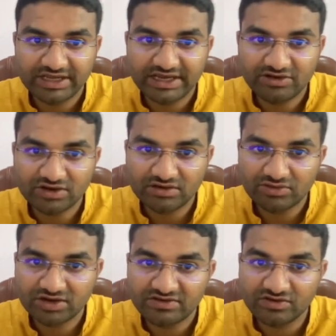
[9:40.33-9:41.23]
negative
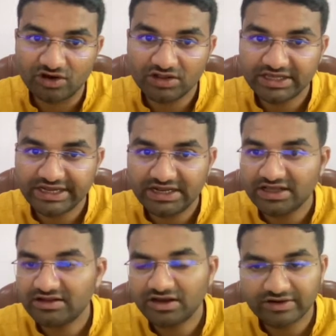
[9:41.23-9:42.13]
numbers, solve the
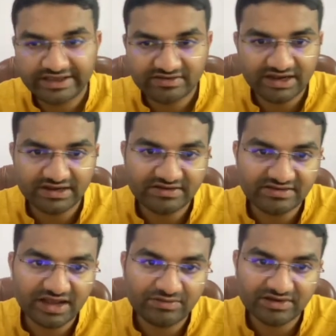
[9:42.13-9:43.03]
now extended
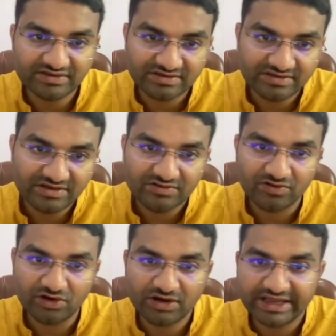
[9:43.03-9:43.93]
syllabus
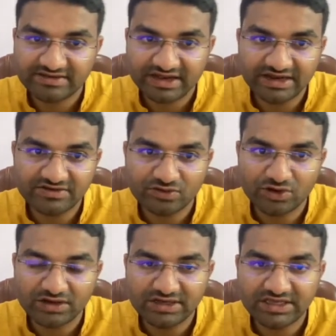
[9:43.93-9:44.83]
for extended student.